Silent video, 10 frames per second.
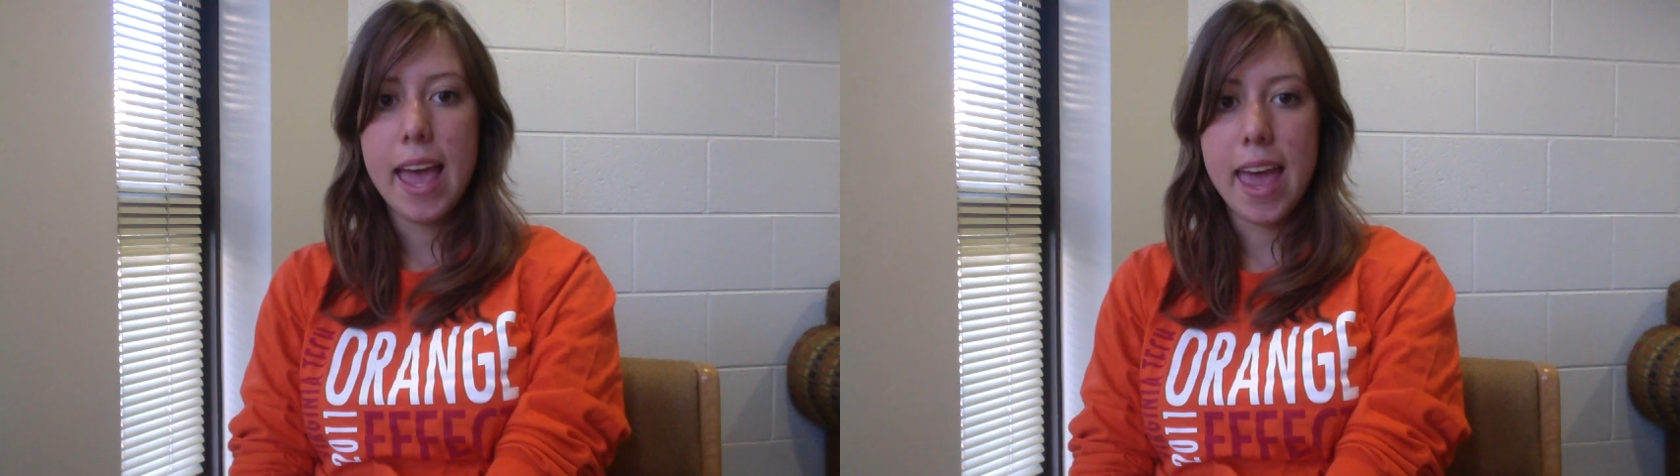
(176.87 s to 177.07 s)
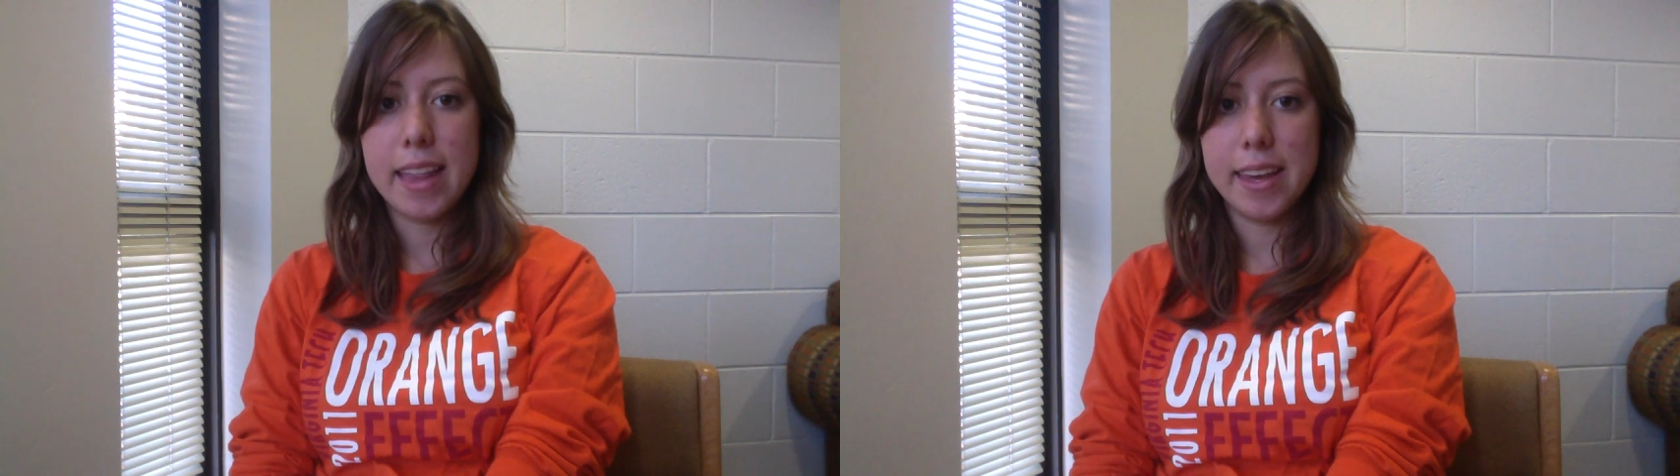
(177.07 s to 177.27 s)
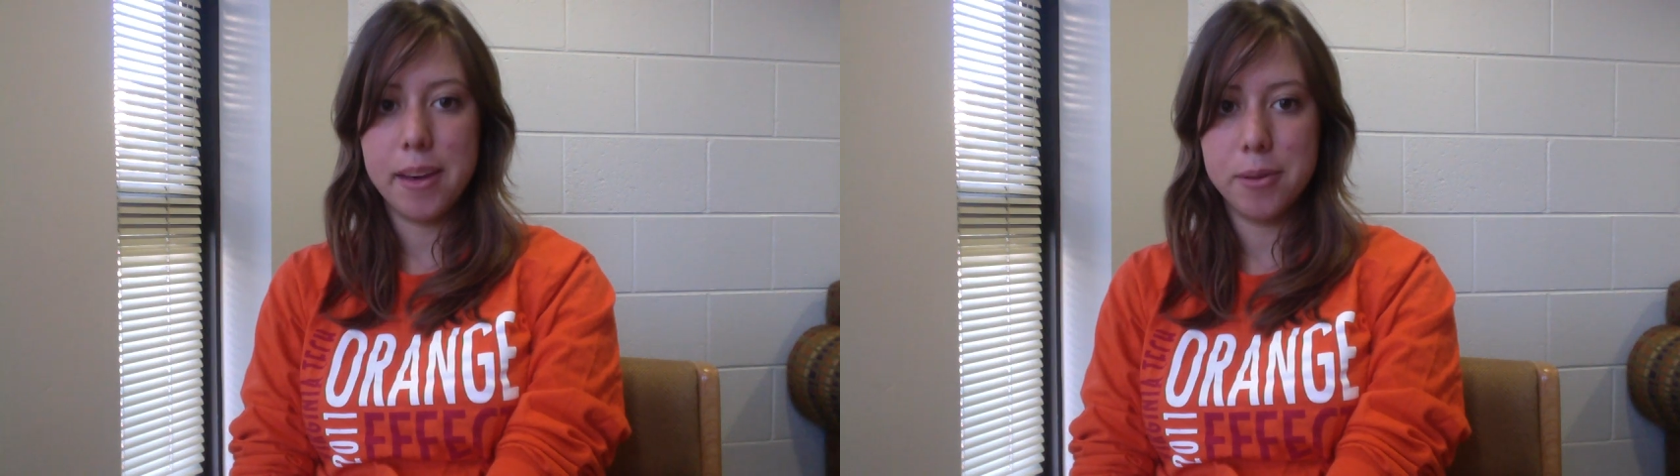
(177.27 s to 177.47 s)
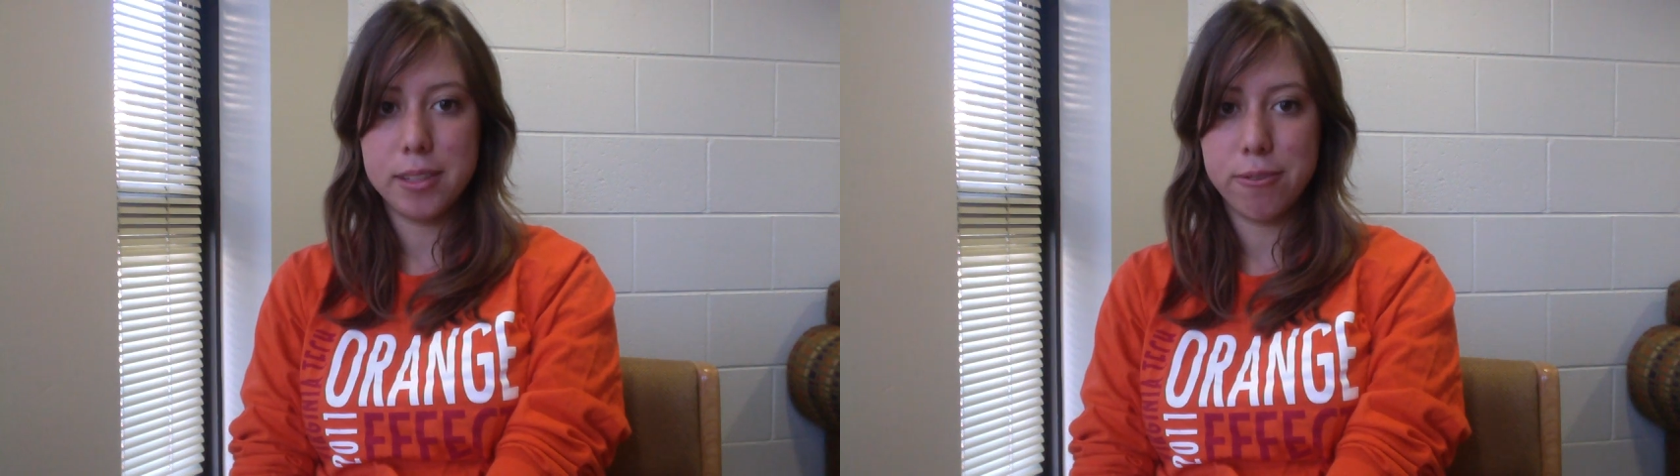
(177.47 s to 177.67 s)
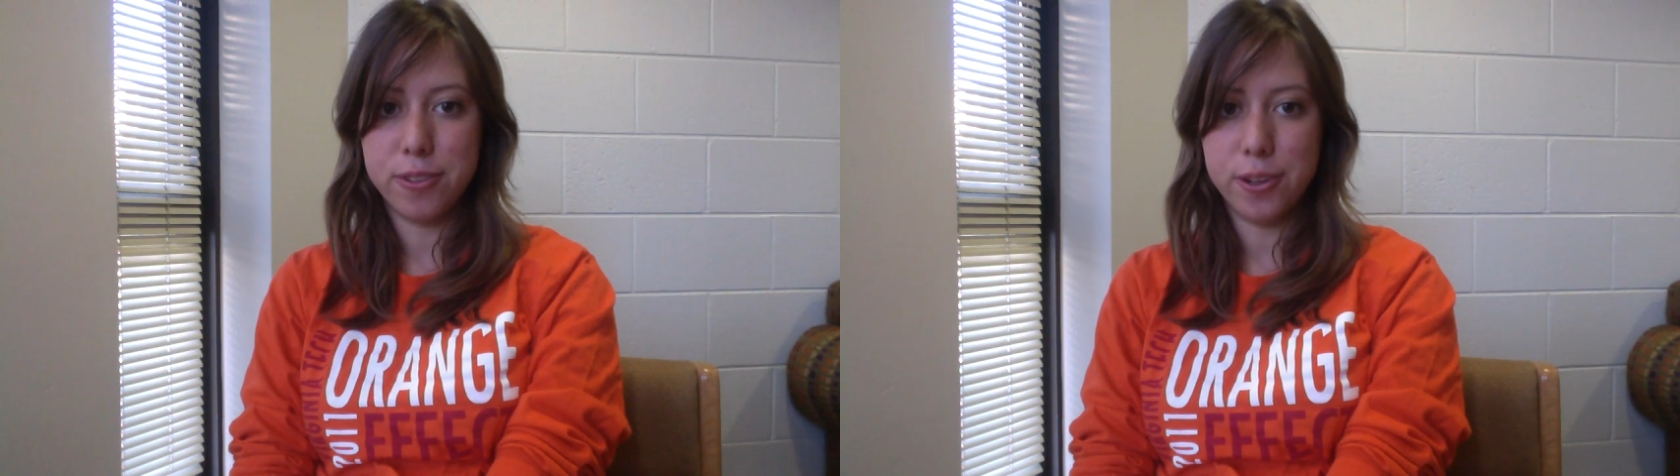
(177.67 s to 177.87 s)
and it
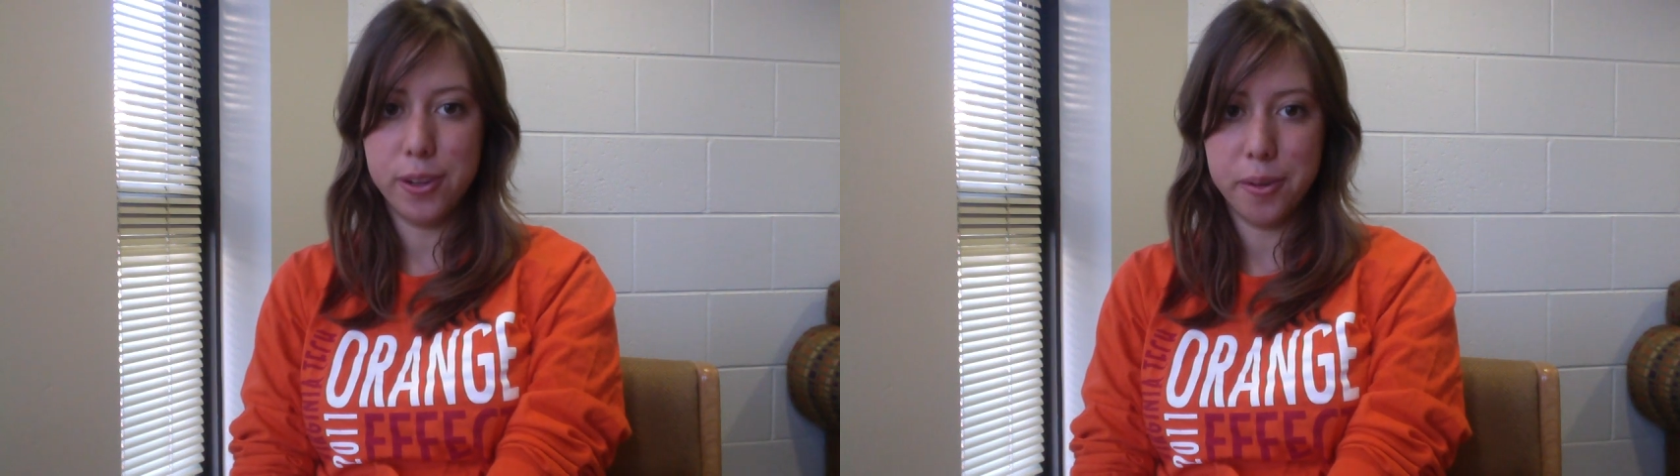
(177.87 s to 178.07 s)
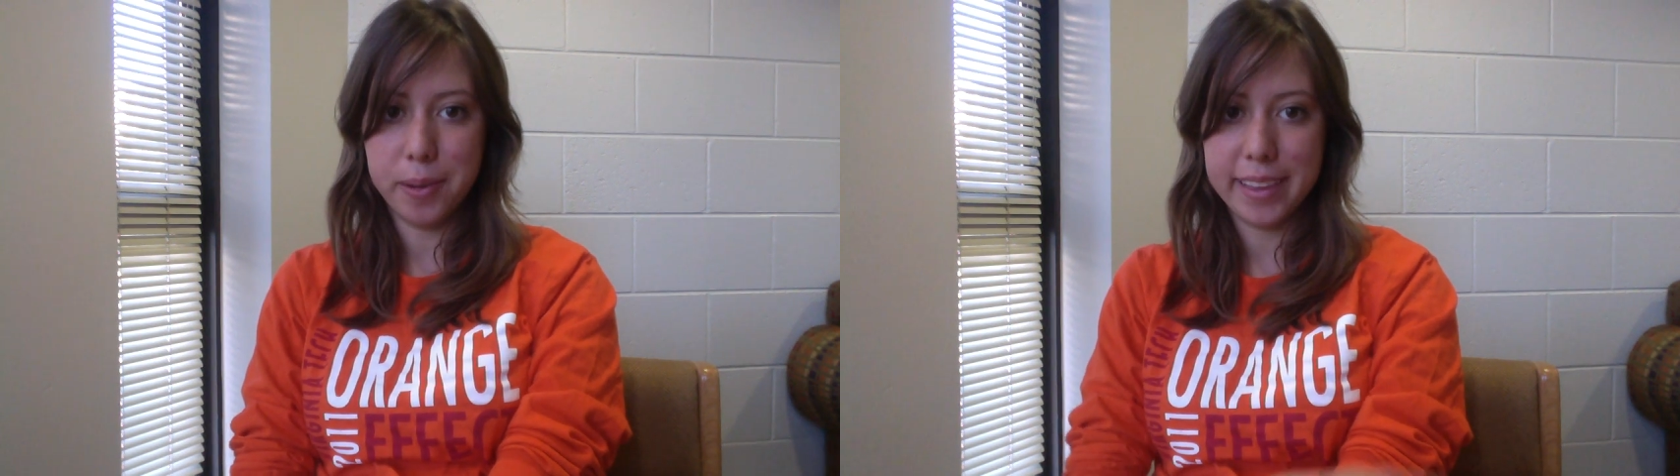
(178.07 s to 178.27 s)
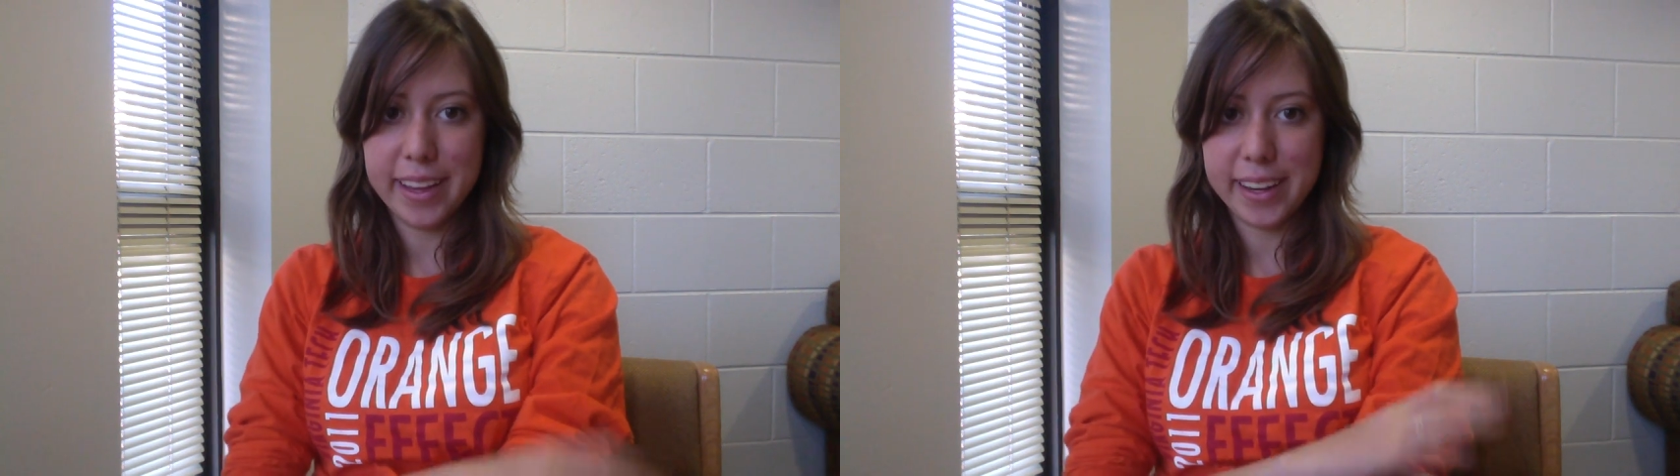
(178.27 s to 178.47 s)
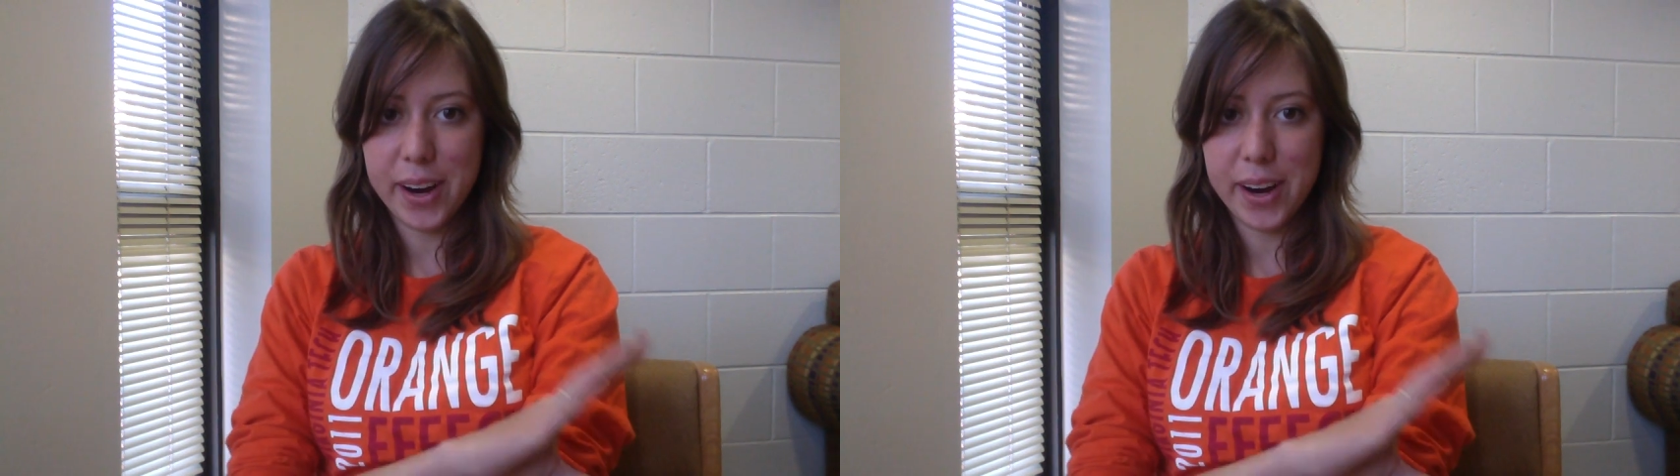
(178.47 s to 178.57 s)
was full with like